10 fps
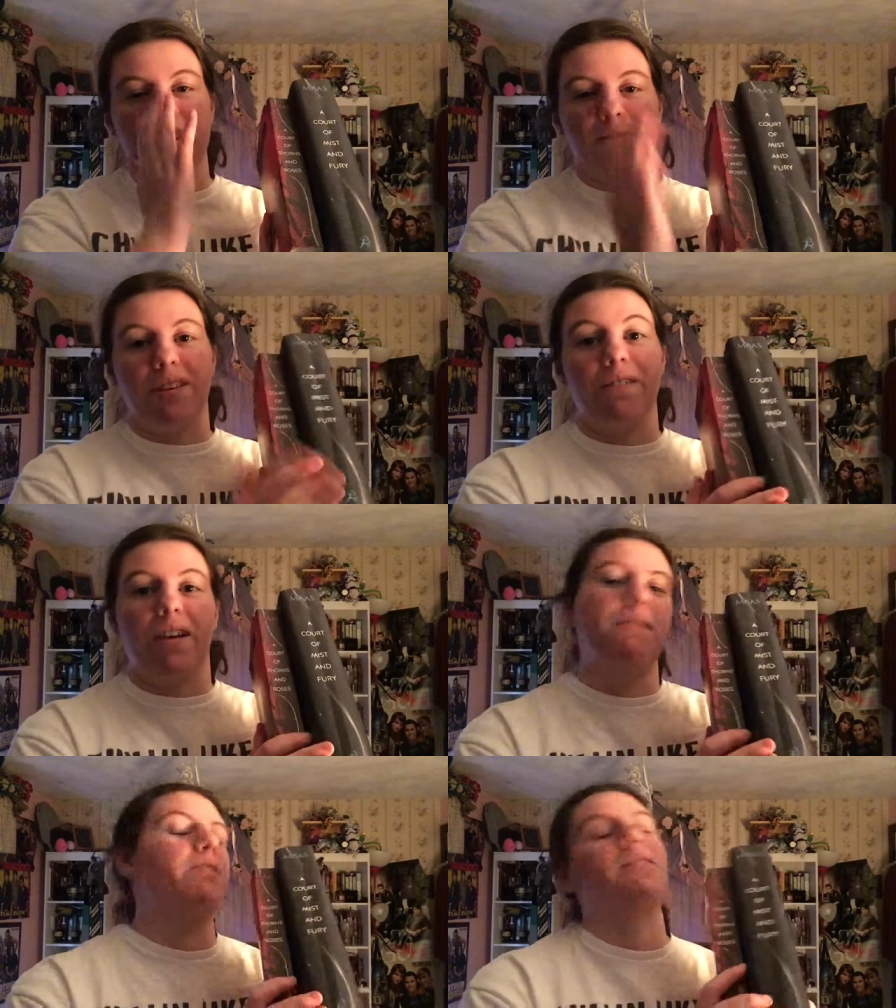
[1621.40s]
this a
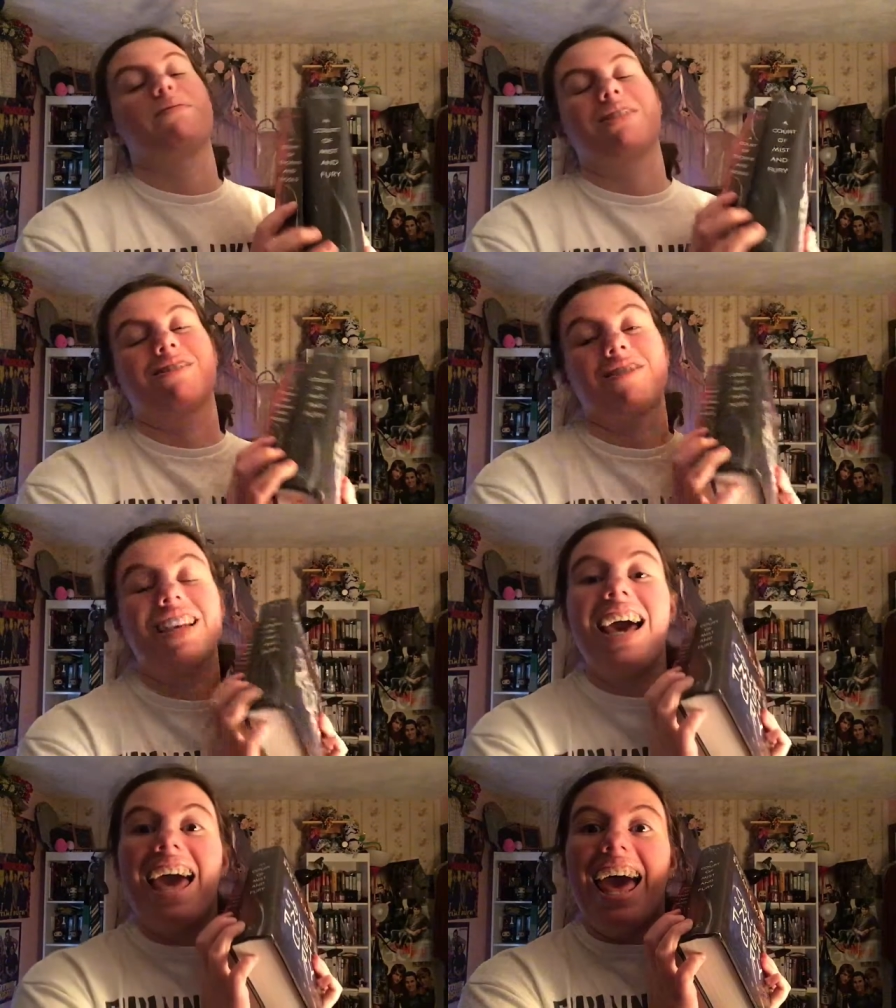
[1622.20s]
5 out of 5 stars
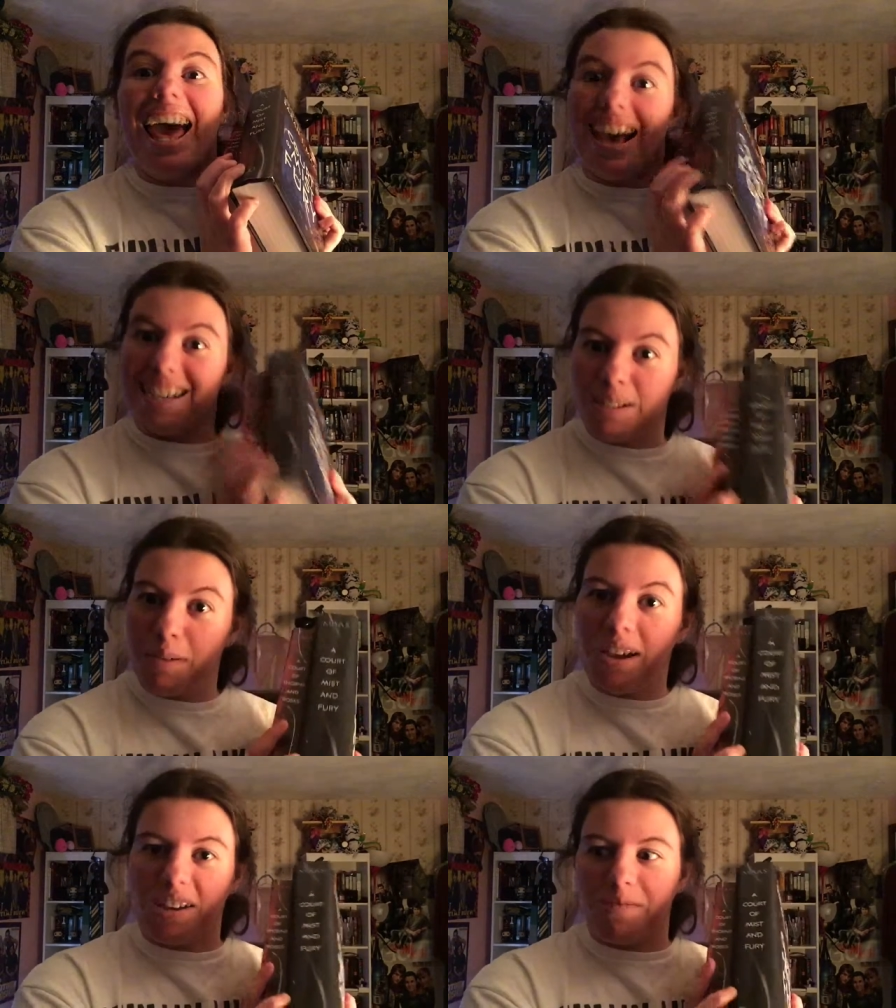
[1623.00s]
as
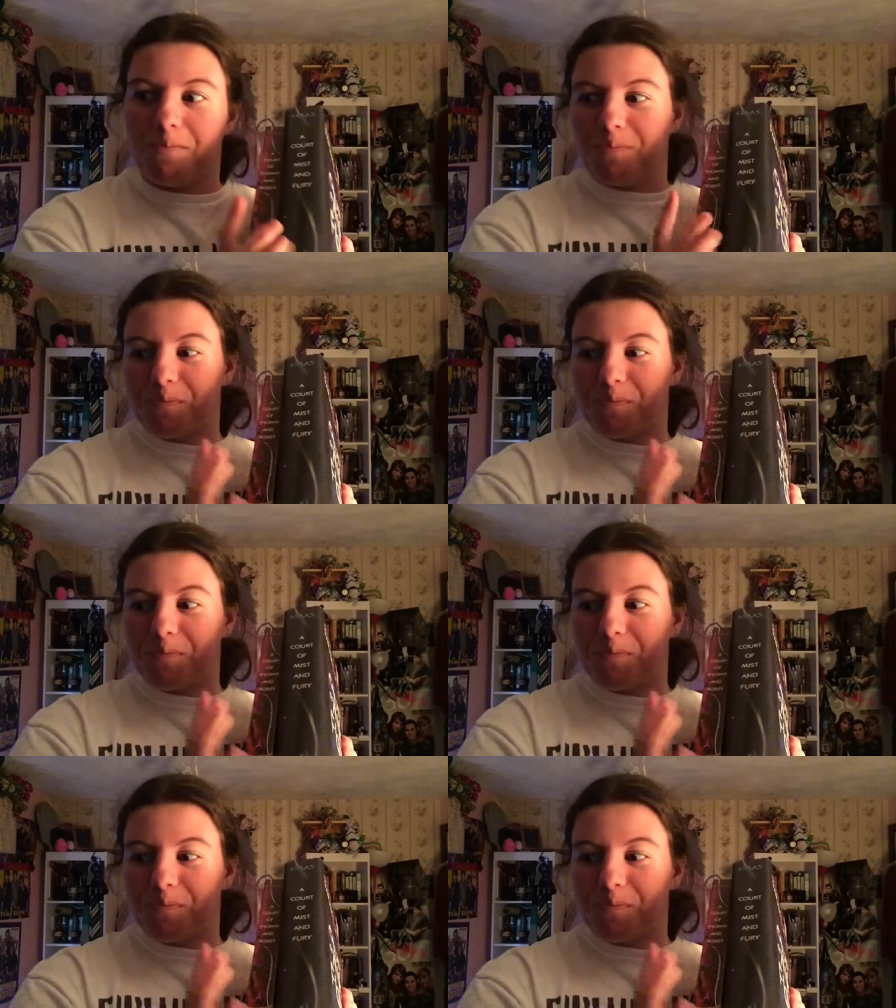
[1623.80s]
well.